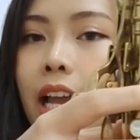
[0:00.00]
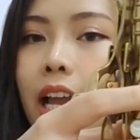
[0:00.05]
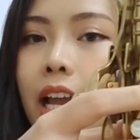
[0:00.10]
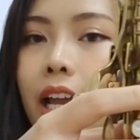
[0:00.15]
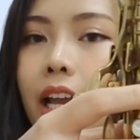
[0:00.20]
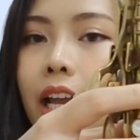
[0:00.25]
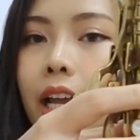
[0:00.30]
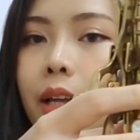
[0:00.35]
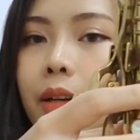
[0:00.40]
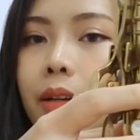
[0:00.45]

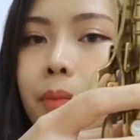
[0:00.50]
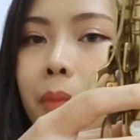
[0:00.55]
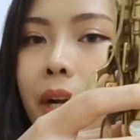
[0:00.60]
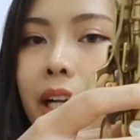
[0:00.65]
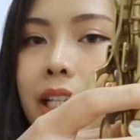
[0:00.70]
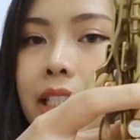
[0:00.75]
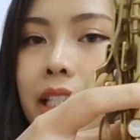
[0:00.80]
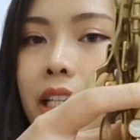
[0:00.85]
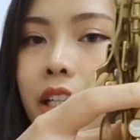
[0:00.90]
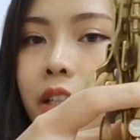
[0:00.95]
and
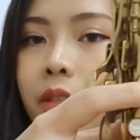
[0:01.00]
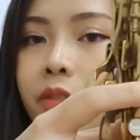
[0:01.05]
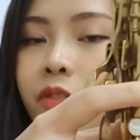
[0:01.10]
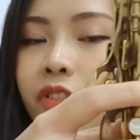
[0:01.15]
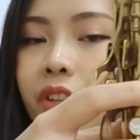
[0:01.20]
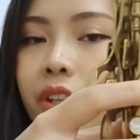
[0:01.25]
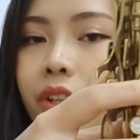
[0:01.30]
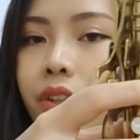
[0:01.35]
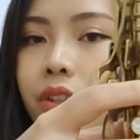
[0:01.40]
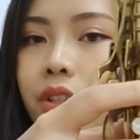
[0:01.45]
my second
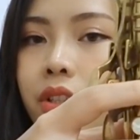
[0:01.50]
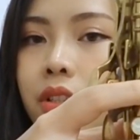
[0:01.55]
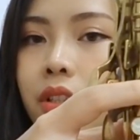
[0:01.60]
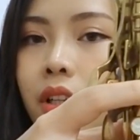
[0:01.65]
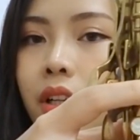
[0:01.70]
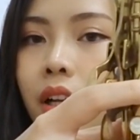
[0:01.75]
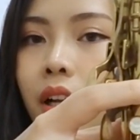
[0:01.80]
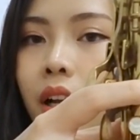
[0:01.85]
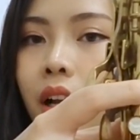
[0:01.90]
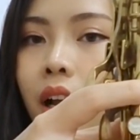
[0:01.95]
fingers
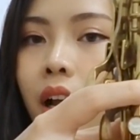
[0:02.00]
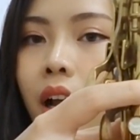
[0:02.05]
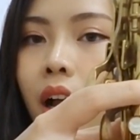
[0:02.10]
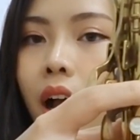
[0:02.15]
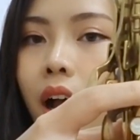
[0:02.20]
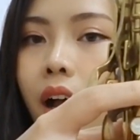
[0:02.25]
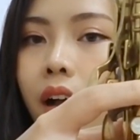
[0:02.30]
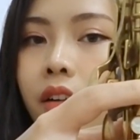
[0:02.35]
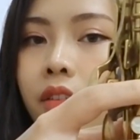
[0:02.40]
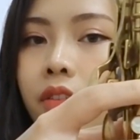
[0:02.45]

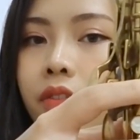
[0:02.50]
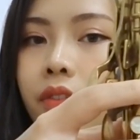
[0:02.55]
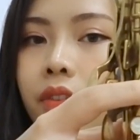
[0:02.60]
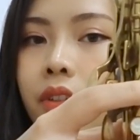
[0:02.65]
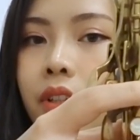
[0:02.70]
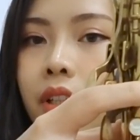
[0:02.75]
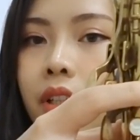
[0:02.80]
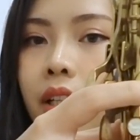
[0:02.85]
up